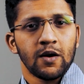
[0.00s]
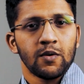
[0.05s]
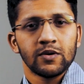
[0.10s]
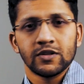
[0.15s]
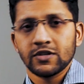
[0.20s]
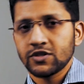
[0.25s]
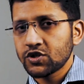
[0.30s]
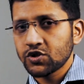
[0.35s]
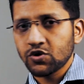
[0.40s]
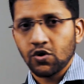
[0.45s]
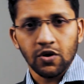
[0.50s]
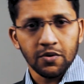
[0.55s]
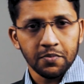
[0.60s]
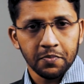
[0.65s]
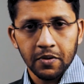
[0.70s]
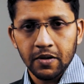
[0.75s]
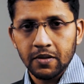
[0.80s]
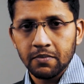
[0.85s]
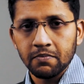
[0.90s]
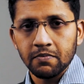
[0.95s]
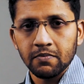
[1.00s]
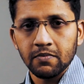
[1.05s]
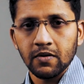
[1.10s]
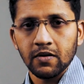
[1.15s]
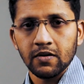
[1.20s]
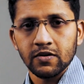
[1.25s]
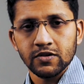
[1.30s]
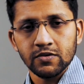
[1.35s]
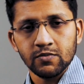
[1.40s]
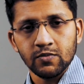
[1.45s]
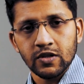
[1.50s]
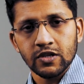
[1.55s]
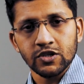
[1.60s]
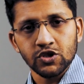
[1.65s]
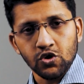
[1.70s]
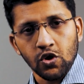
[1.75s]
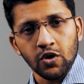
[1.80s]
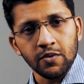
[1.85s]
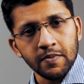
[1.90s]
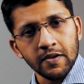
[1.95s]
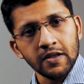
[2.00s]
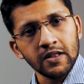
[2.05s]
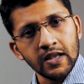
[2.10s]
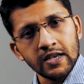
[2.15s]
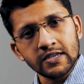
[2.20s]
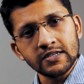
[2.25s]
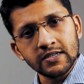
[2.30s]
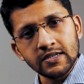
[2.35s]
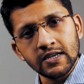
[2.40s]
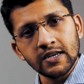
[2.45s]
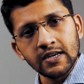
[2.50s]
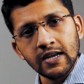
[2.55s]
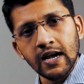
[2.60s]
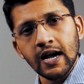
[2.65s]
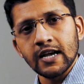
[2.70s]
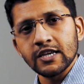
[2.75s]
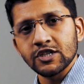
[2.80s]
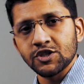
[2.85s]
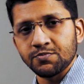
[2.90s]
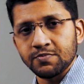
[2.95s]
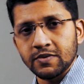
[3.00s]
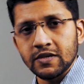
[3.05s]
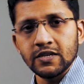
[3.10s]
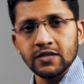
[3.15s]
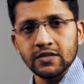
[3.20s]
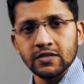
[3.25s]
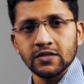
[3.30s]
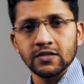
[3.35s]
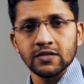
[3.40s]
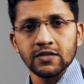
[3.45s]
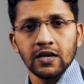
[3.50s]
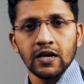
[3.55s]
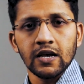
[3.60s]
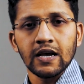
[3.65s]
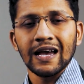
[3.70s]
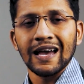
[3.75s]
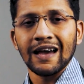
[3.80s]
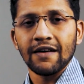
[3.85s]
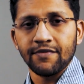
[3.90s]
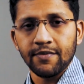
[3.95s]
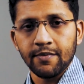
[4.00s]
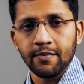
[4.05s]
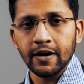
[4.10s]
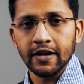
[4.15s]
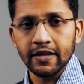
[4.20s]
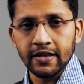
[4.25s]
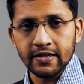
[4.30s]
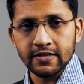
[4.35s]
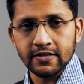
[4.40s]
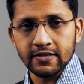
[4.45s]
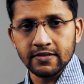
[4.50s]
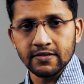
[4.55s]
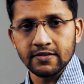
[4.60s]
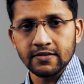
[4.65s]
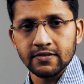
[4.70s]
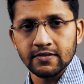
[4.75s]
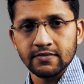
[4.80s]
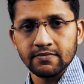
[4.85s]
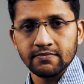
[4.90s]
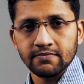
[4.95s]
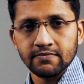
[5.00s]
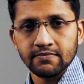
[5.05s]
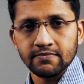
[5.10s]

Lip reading: When the Scorpio Ascendant guy speaks, everybody listens.